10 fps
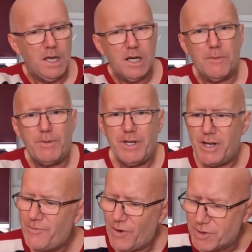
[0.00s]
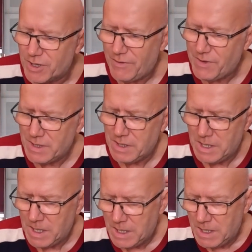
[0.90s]
A couple of nice photographs.
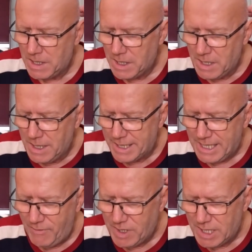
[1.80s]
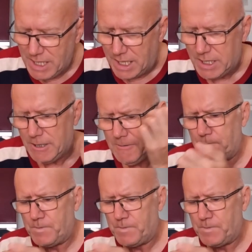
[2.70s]
Let's give it a taste.